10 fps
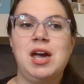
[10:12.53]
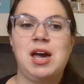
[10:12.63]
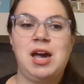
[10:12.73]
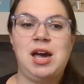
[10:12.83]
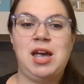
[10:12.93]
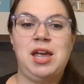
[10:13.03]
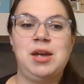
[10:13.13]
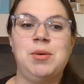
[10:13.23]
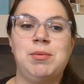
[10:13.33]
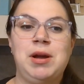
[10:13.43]

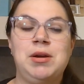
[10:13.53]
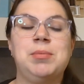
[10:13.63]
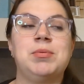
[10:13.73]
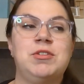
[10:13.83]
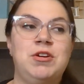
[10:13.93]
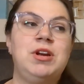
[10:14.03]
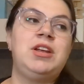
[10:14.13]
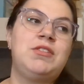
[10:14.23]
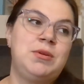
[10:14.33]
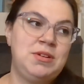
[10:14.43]
I wound up
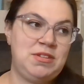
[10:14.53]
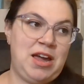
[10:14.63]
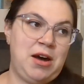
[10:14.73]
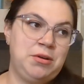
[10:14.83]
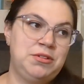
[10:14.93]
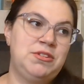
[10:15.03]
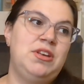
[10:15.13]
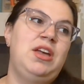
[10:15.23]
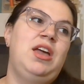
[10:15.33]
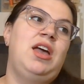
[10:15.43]
returning to his house
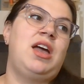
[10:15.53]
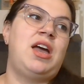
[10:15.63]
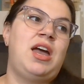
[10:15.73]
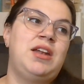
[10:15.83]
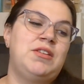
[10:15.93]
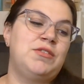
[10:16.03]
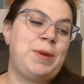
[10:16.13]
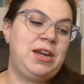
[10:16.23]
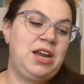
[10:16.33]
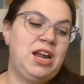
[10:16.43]
and
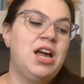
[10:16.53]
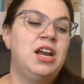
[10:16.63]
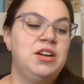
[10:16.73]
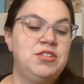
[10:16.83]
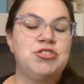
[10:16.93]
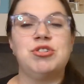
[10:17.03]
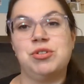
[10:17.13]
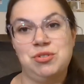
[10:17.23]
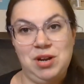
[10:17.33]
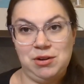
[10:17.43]
spending an additional
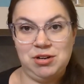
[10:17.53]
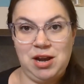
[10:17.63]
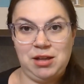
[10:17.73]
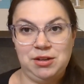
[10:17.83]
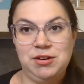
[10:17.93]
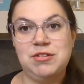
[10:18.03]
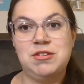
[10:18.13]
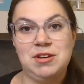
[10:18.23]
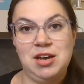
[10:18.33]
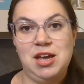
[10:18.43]
$300
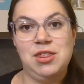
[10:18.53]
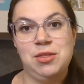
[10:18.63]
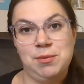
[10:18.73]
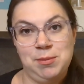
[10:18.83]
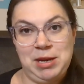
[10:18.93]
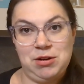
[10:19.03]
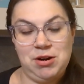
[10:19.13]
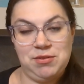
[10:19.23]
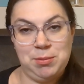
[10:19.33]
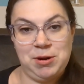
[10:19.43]
to get the remainder
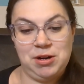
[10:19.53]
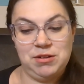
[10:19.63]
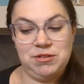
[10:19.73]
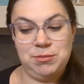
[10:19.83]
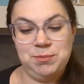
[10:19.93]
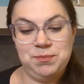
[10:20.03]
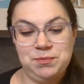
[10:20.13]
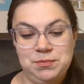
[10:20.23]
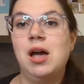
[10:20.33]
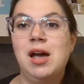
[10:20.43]
of the parts.
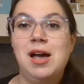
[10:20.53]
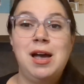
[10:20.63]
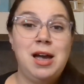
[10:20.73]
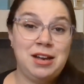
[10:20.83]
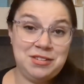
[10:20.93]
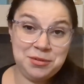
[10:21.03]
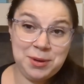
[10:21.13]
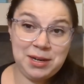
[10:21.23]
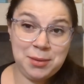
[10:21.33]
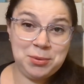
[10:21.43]
I did
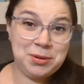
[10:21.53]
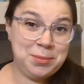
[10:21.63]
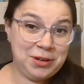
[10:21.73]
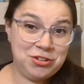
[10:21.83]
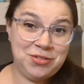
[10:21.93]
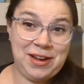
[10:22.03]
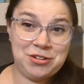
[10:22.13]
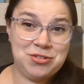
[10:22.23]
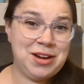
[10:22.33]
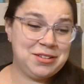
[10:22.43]
wind up with a bunch of
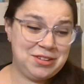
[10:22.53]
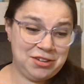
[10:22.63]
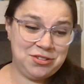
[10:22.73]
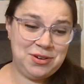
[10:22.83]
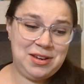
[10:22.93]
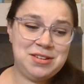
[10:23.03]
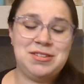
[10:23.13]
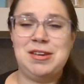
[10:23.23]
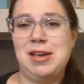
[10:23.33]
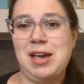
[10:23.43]
extra
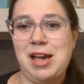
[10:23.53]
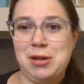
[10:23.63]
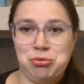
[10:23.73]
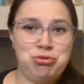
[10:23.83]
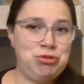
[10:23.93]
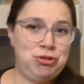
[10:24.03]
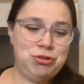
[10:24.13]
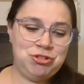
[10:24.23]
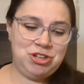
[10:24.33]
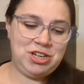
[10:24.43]
accessories,
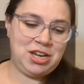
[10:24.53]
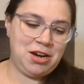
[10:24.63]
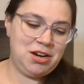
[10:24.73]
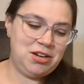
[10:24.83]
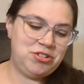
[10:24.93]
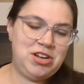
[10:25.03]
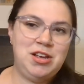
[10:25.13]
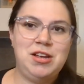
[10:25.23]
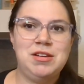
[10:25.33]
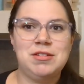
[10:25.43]
2 G
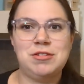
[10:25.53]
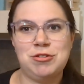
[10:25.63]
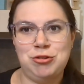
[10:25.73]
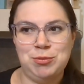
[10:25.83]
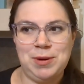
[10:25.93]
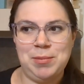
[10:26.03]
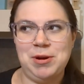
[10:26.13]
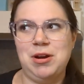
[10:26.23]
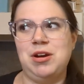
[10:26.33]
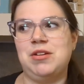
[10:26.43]
carriages, 2
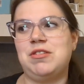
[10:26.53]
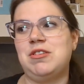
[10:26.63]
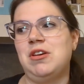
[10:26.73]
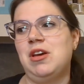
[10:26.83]
ribbers,